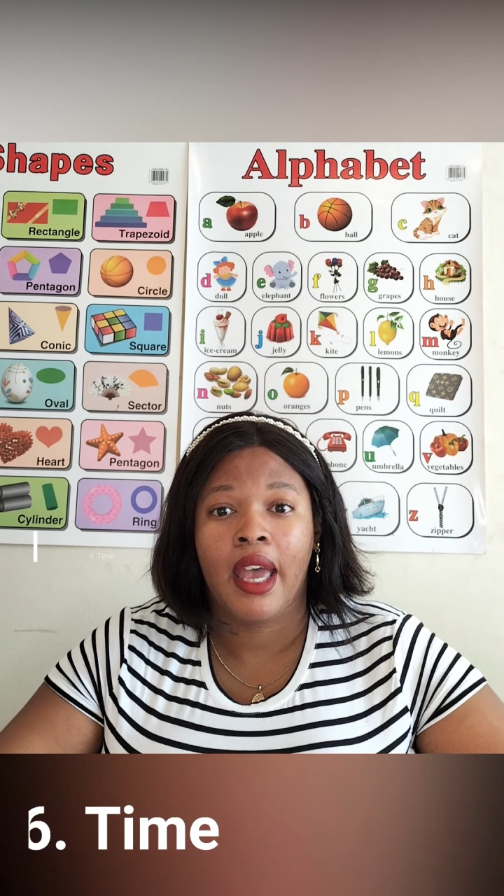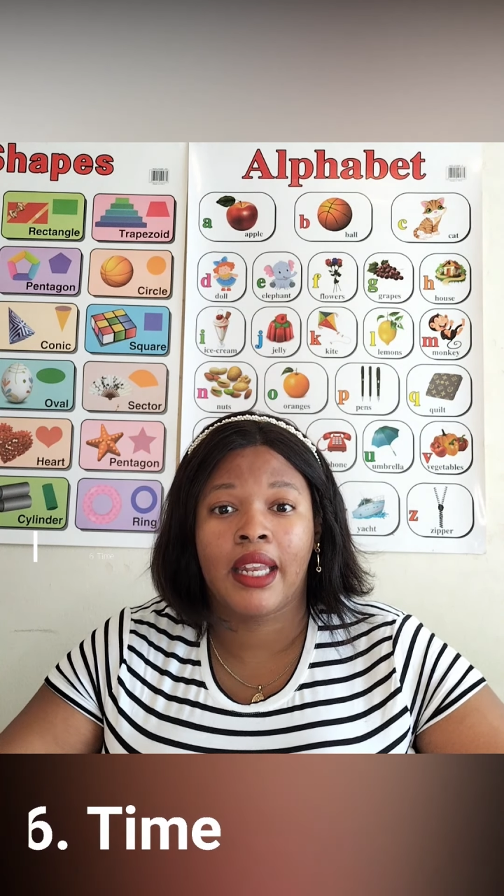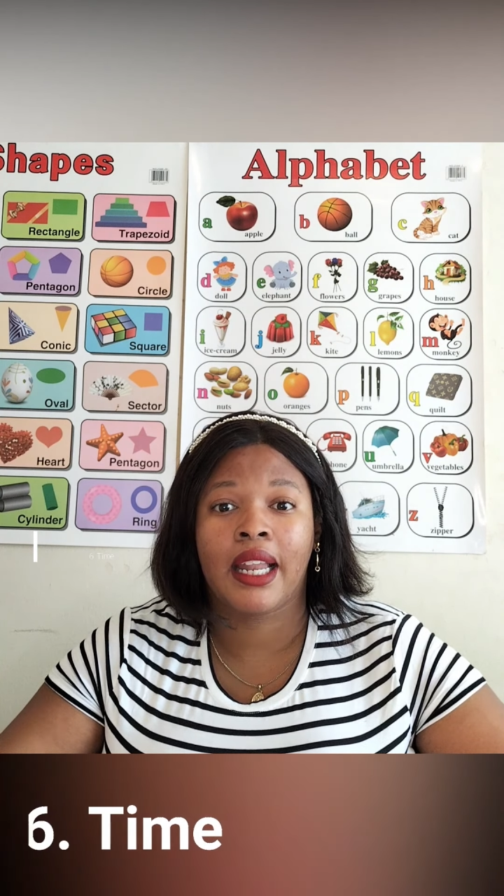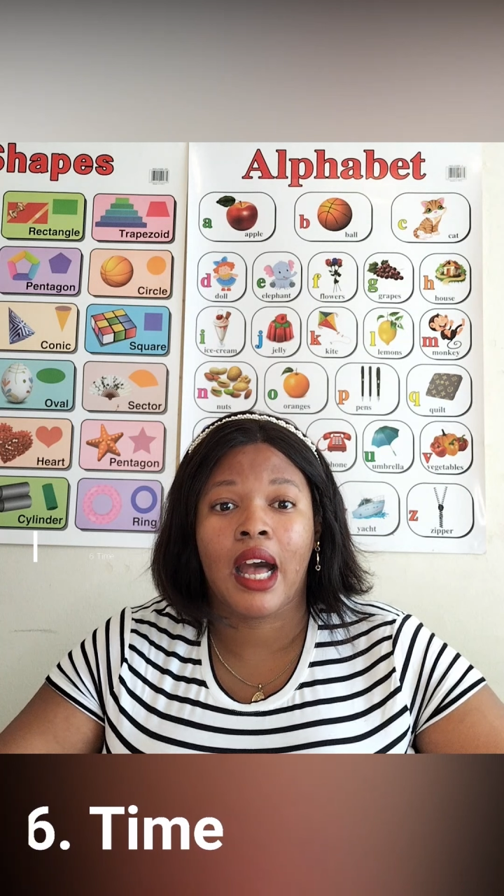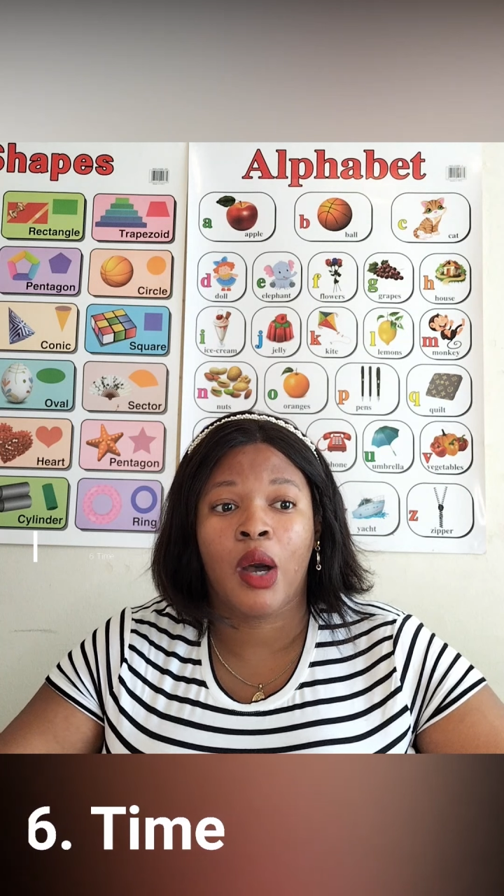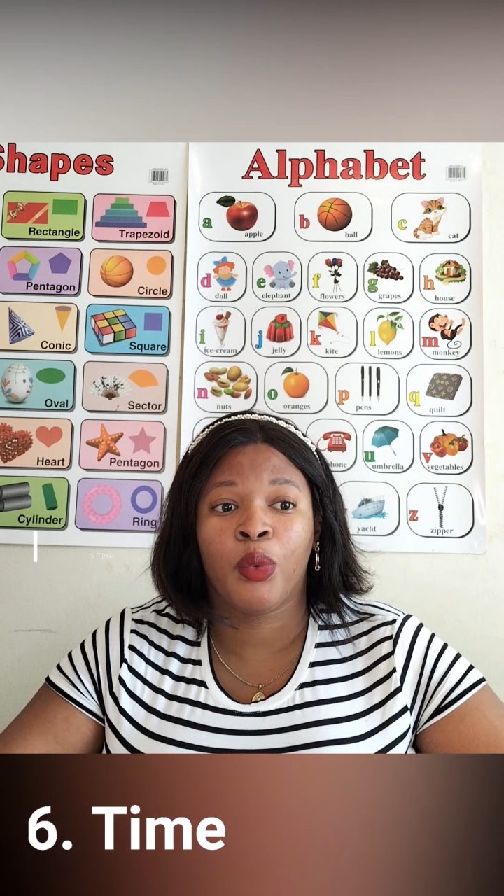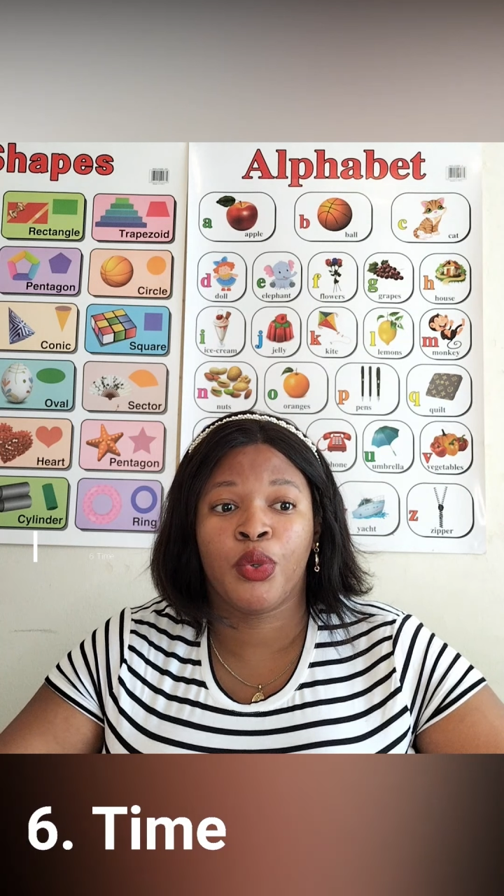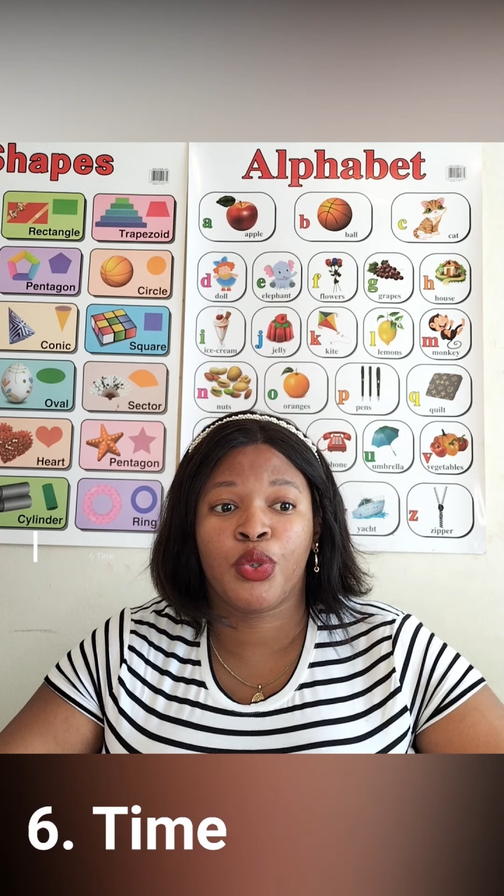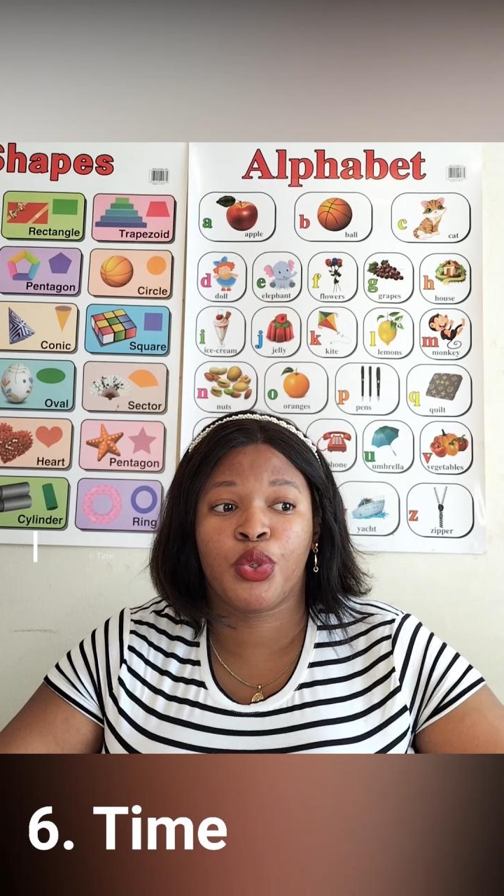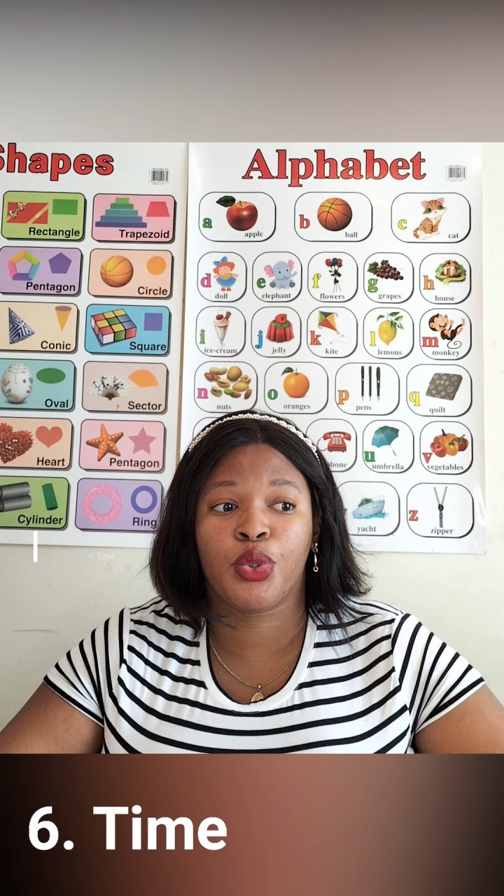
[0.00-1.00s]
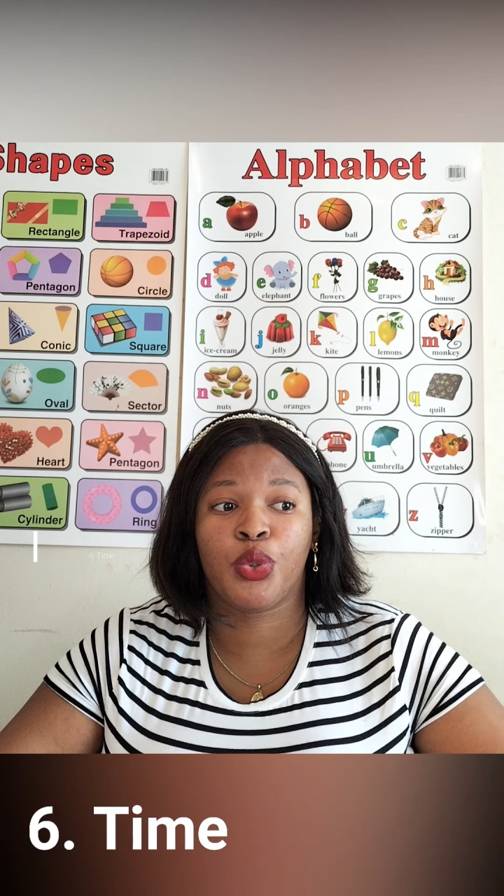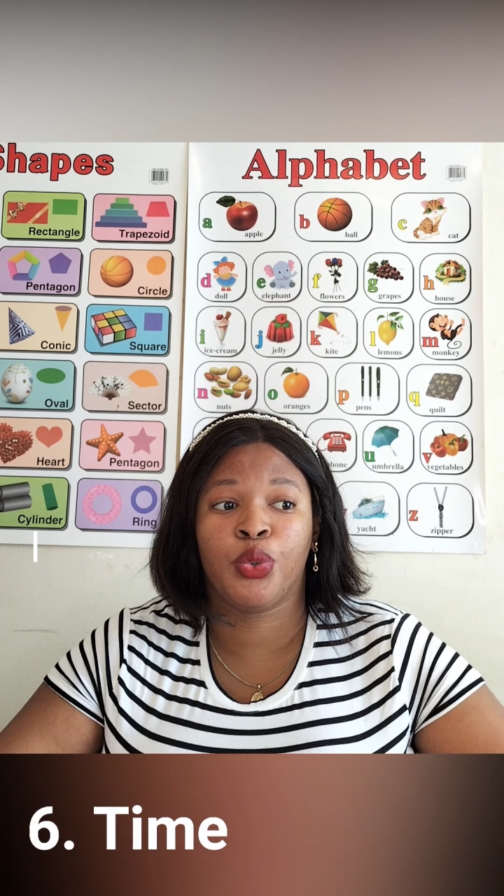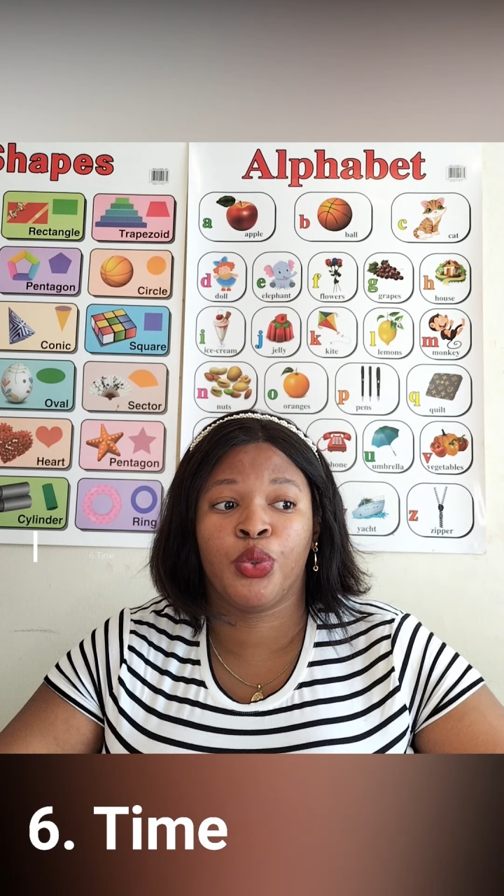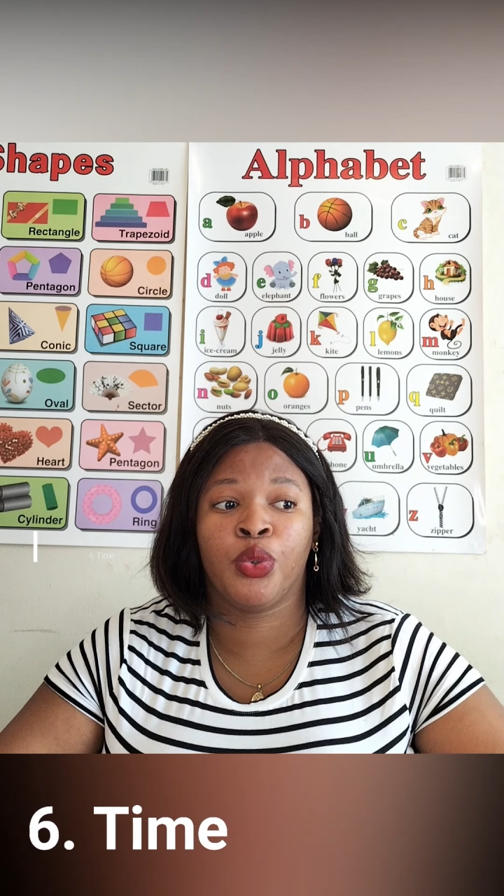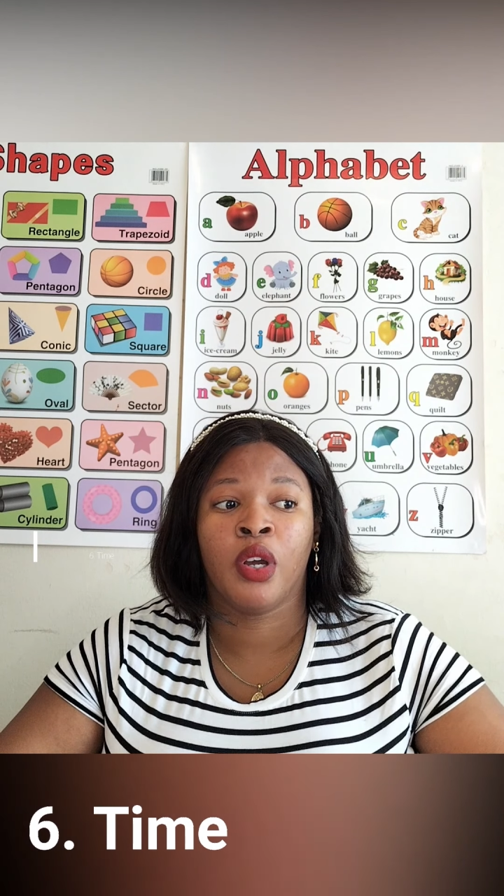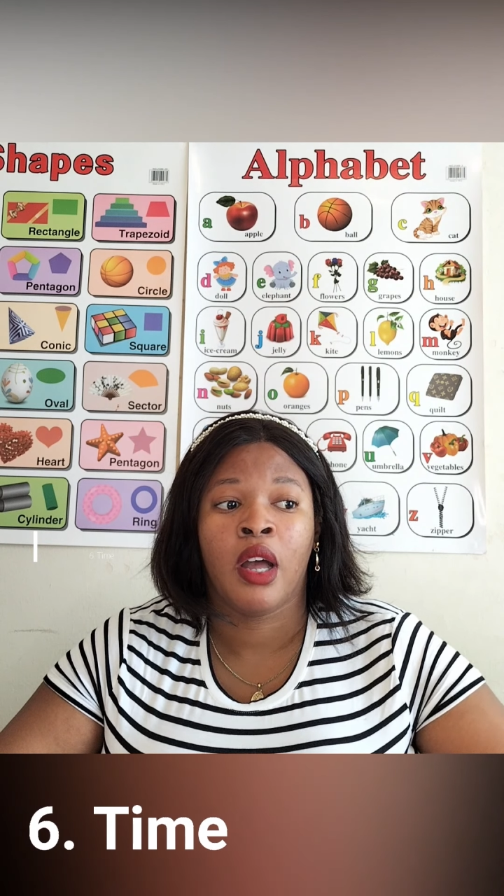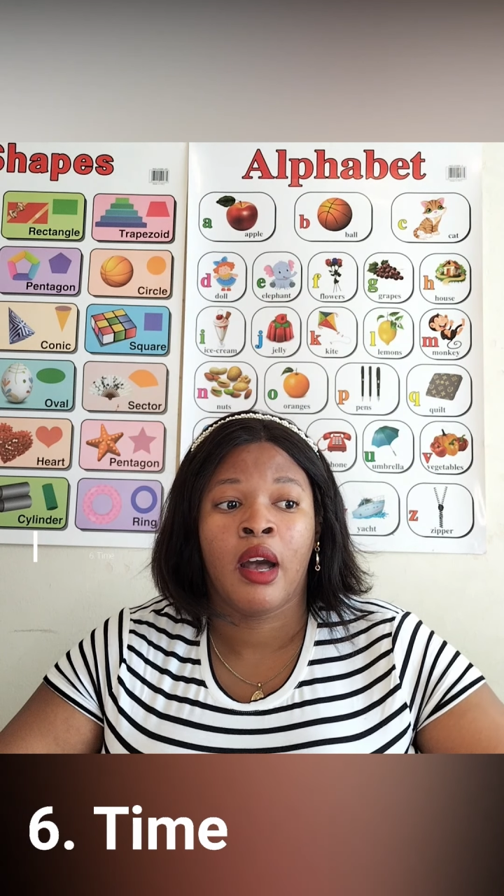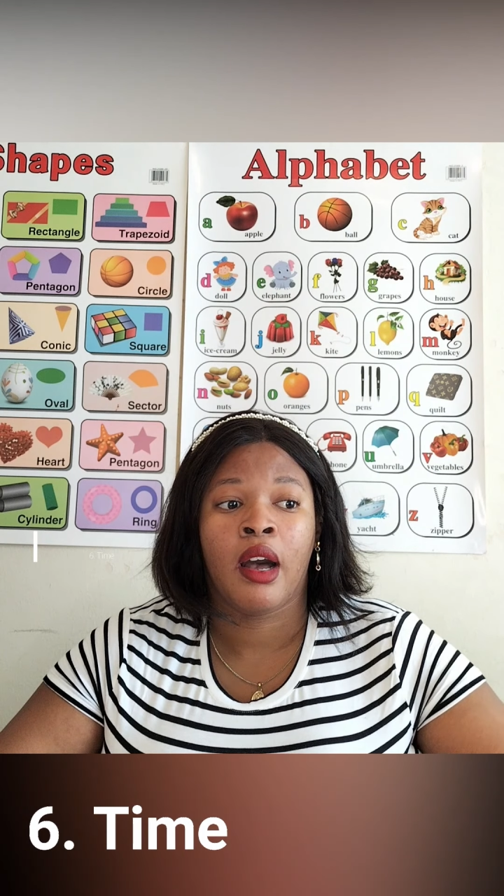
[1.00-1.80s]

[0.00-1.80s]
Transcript: and hours to